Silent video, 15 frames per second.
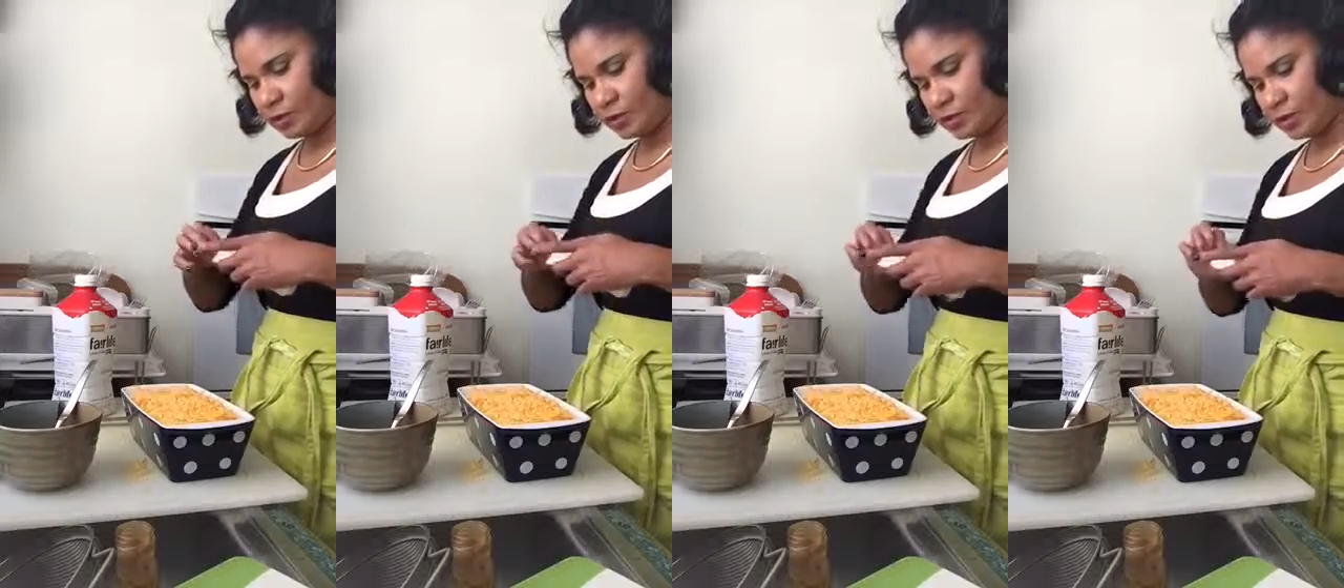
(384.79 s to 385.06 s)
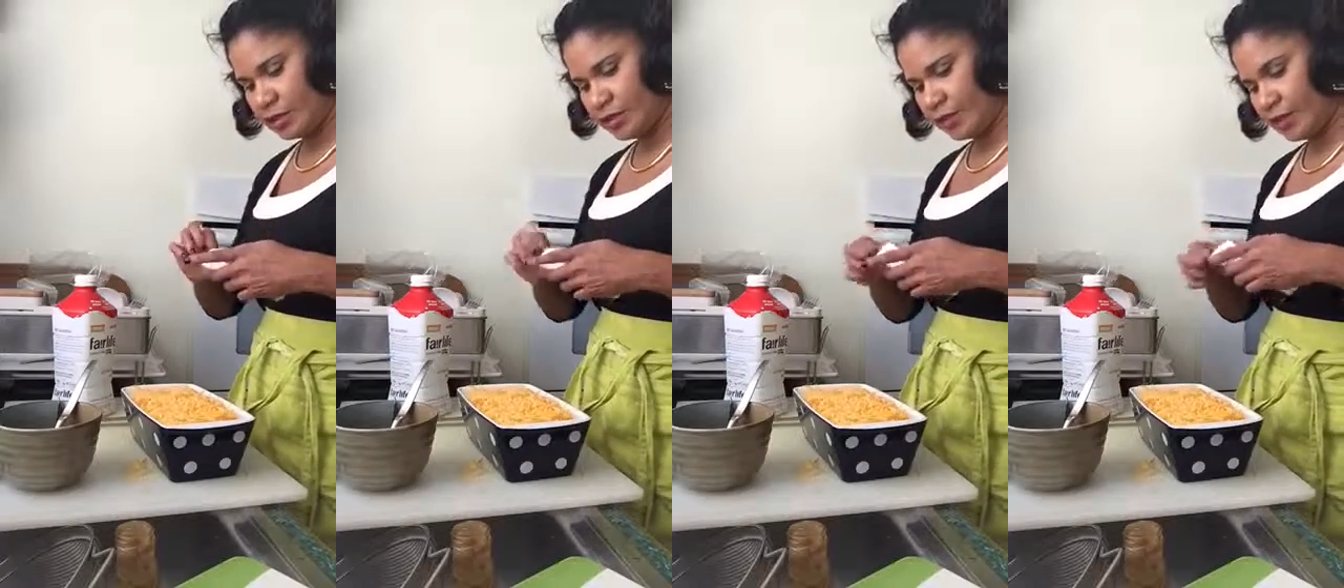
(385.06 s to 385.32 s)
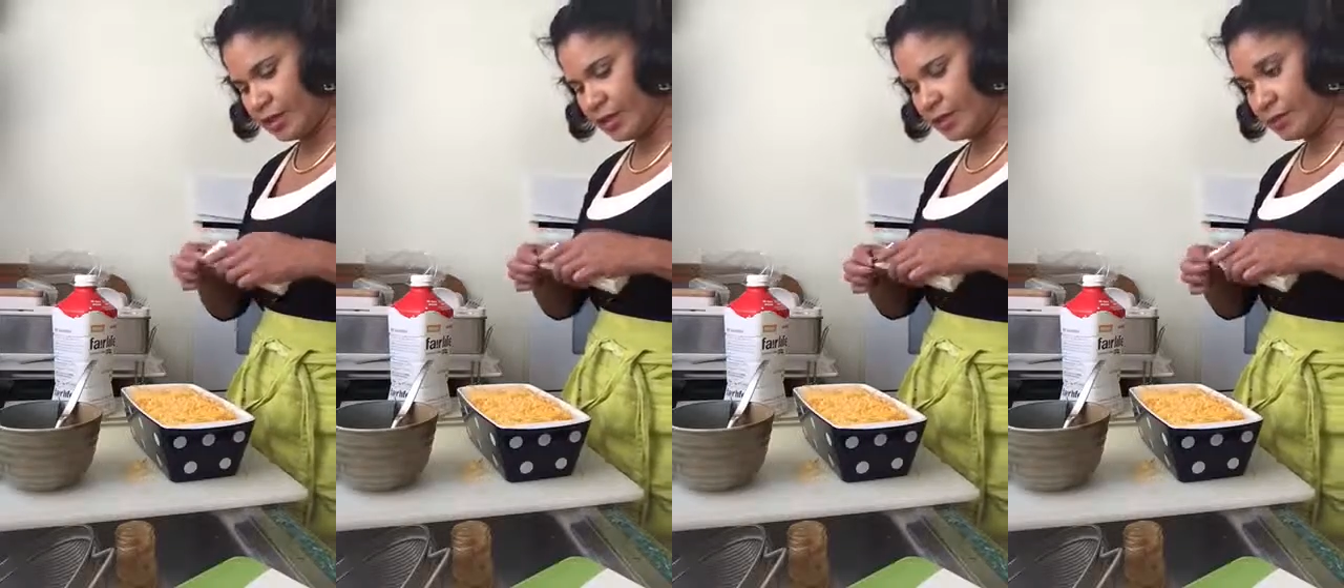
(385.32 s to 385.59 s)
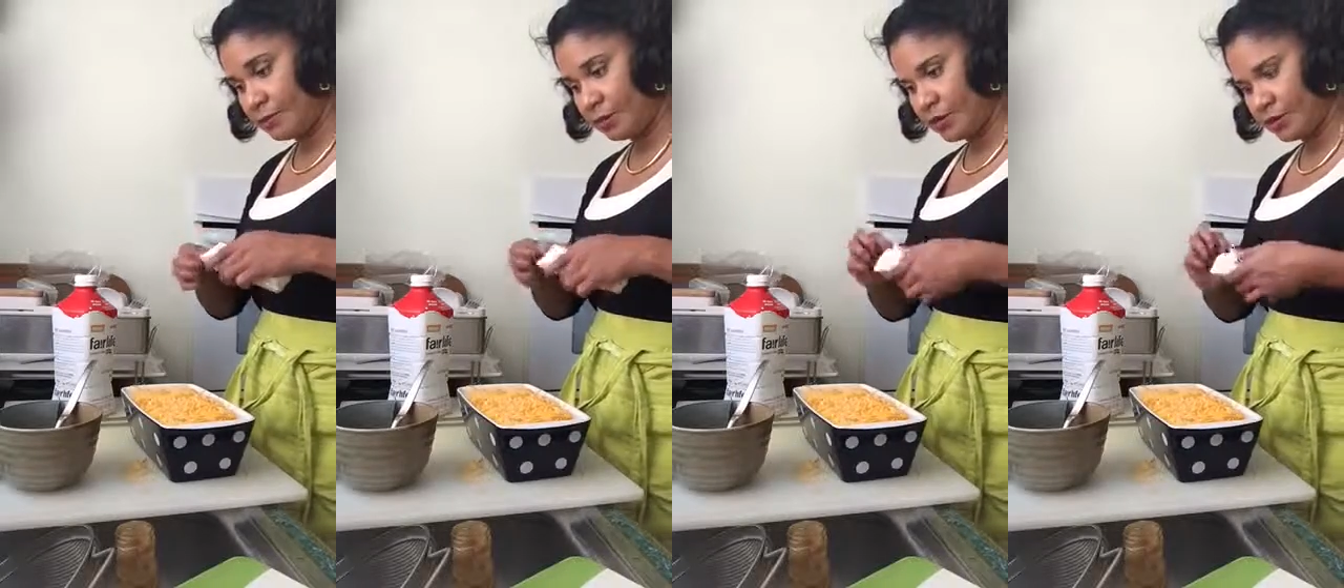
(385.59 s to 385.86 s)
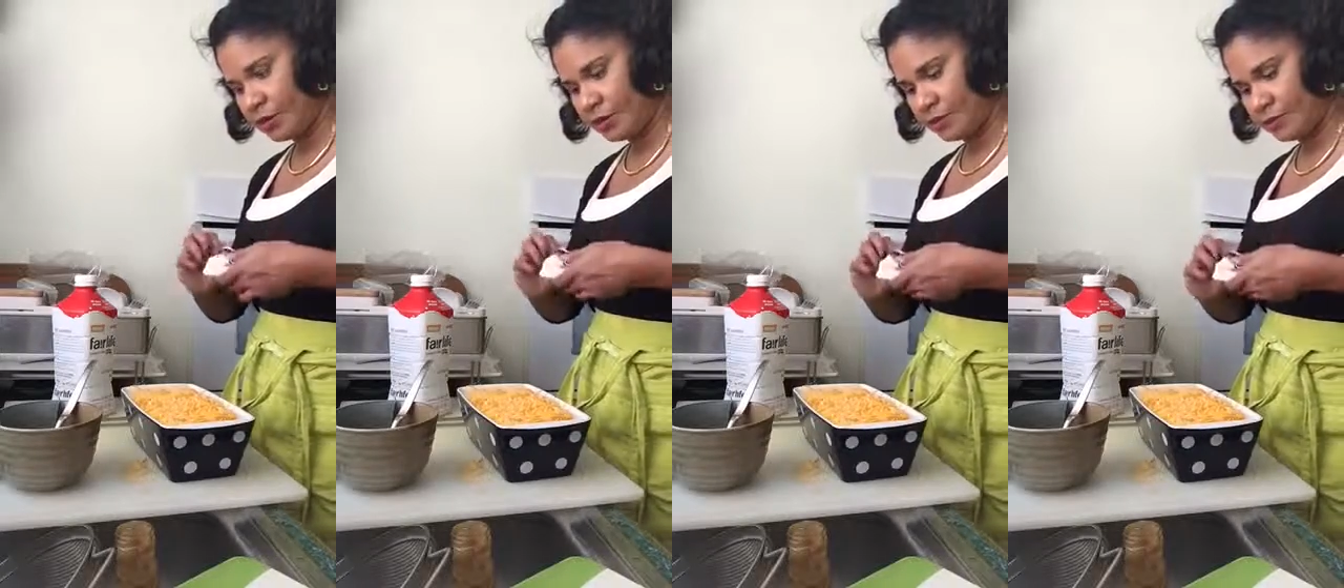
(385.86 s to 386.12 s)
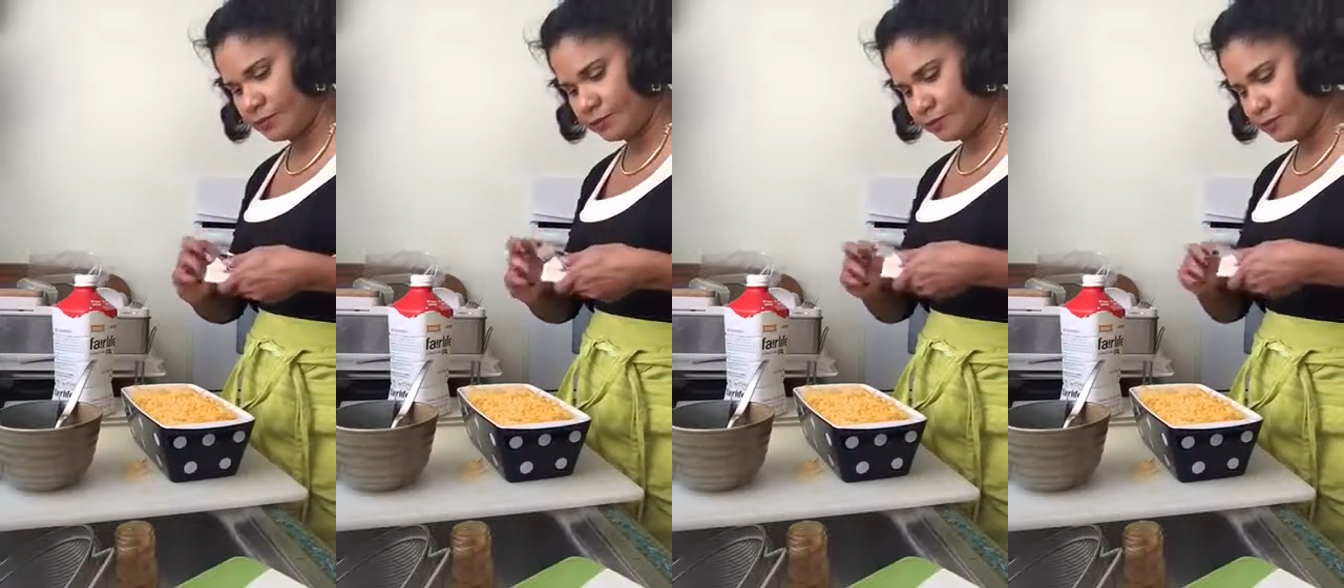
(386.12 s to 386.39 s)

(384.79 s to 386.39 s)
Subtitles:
Since I forget the butter,